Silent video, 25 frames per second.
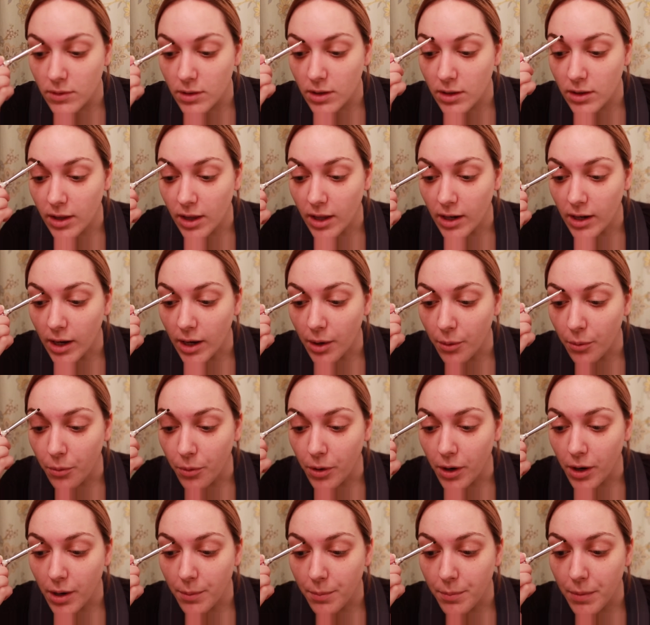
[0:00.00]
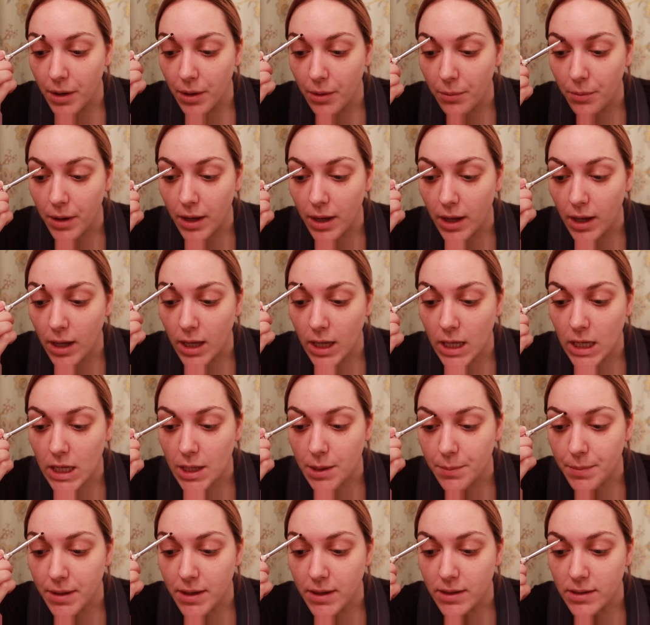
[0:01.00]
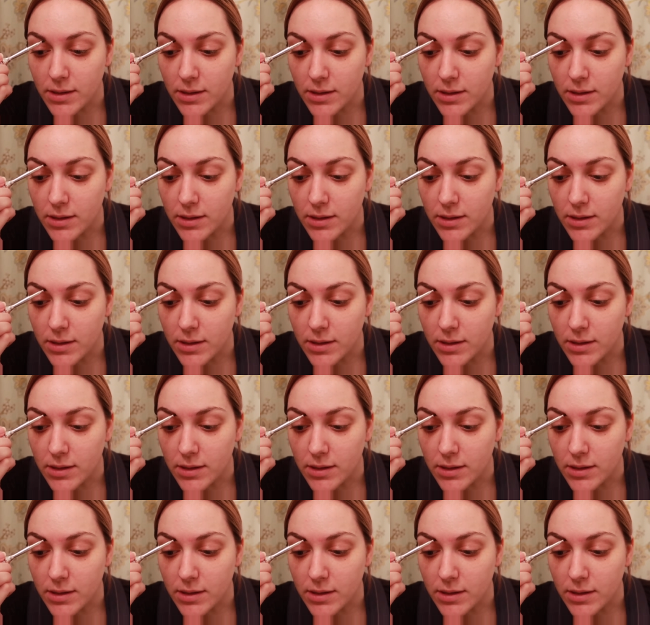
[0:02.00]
Then I work my way up as